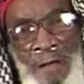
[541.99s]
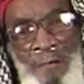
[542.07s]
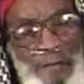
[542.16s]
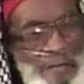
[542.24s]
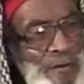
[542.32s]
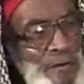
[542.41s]

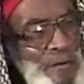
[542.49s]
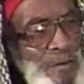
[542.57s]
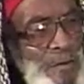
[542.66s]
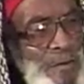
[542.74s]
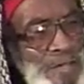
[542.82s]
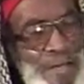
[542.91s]
Before you
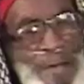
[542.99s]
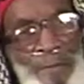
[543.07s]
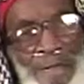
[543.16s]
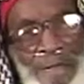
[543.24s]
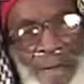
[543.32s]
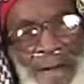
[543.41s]
can clean up
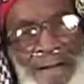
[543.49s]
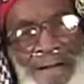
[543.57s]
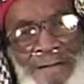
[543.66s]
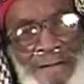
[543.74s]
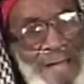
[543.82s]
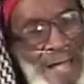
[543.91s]
anybody
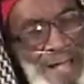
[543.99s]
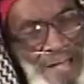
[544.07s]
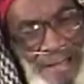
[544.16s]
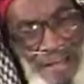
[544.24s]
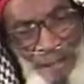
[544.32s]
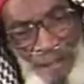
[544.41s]
else's,
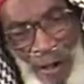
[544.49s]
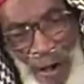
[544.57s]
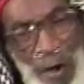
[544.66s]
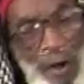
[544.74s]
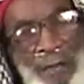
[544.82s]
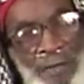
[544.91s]
clean up your
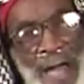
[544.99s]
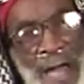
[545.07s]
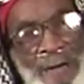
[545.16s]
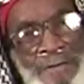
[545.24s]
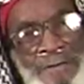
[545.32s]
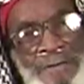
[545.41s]
own
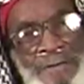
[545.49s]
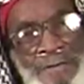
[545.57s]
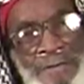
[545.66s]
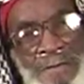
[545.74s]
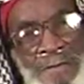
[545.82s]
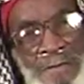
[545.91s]

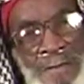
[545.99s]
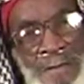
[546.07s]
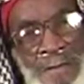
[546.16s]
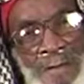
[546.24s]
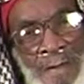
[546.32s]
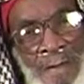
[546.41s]
house.
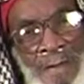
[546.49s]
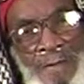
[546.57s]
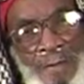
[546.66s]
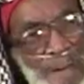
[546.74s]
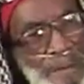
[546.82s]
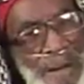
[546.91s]

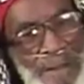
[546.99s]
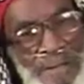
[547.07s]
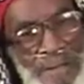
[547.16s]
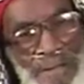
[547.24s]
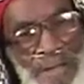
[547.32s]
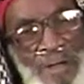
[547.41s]
Sweep out
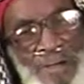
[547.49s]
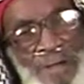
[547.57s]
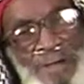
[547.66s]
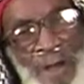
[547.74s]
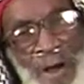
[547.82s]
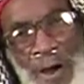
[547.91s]
the dirt
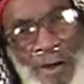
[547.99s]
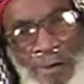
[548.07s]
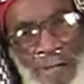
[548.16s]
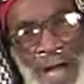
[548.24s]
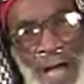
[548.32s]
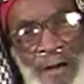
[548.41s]
in your
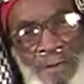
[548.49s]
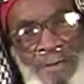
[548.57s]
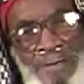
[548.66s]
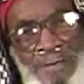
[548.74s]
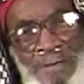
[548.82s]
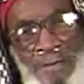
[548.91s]
own
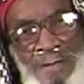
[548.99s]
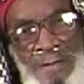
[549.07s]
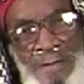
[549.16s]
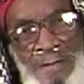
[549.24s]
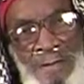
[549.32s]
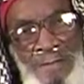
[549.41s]
house.
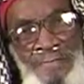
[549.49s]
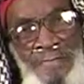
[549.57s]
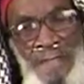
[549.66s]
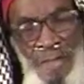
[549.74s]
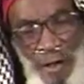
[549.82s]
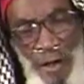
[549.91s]

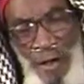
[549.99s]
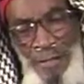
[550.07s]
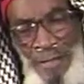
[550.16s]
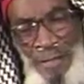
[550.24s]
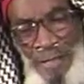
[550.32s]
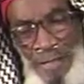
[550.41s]
And all
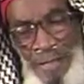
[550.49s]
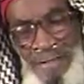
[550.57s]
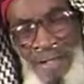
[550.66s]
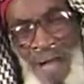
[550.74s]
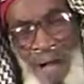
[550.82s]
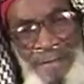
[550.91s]
of them in
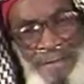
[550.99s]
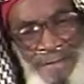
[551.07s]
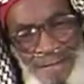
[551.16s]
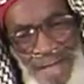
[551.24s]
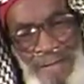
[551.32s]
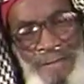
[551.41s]
Islam that's
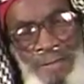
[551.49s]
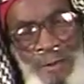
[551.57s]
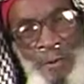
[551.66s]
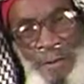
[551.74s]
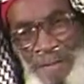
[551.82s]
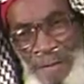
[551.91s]
not
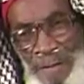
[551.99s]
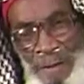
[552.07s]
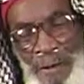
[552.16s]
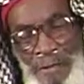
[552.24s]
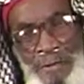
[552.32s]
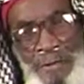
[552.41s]
doing what they're
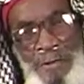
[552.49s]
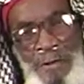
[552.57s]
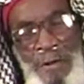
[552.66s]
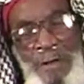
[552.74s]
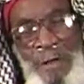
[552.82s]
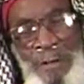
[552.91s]
supposed to be
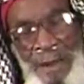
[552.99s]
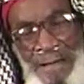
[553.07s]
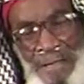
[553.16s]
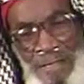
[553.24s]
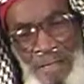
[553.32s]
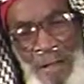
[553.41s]
doing by
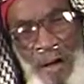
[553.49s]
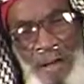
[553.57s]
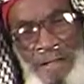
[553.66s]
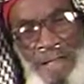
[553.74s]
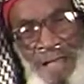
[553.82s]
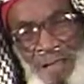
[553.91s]
the
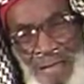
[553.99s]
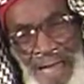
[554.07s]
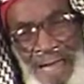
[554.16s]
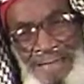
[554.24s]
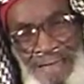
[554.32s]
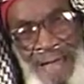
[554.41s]
laws that are
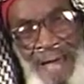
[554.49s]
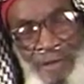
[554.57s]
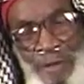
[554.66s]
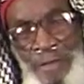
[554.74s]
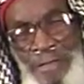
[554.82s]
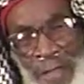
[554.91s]
laid down
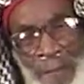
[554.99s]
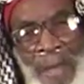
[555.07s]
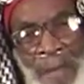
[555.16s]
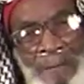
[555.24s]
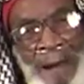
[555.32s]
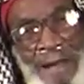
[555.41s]
on them
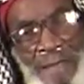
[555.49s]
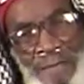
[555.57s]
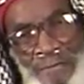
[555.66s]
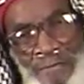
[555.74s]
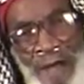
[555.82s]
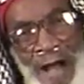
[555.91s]
by the
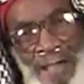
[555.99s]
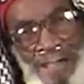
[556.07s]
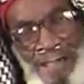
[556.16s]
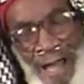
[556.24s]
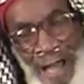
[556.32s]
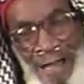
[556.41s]
Quran and
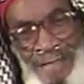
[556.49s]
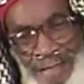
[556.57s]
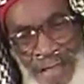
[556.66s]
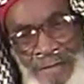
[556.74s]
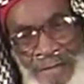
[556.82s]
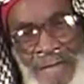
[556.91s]
the
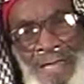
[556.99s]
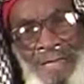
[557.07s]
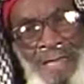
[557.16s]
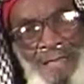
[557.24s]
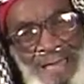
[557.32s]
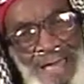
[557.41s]
Hadith,
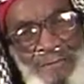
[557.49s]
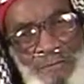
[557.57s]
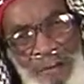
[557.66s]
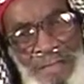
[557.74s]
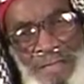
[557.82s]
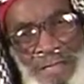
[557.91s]
then get
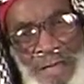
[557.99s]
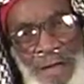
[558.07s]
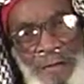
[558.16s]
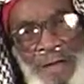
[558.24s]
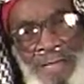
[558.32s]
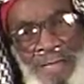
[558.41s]
rid of them.
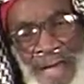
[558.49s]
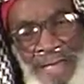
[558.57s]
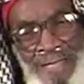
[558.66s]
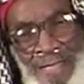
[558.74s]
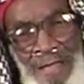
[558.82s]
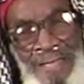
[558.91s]

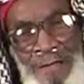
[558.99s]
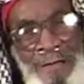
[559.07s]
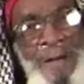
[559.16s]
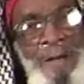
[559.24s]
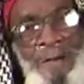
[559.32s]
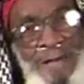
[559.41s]
Not kill them,
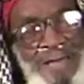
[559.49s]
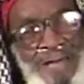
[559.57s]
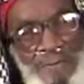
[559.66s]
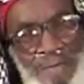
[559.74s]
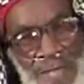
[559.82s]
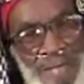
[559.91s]
but
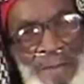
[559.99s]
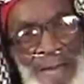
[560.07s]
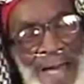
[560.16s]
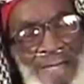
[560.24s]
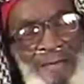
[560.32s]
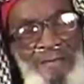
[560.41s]
get them
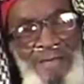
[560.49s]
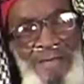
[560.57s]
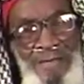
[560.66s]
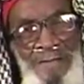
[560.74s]
out of it.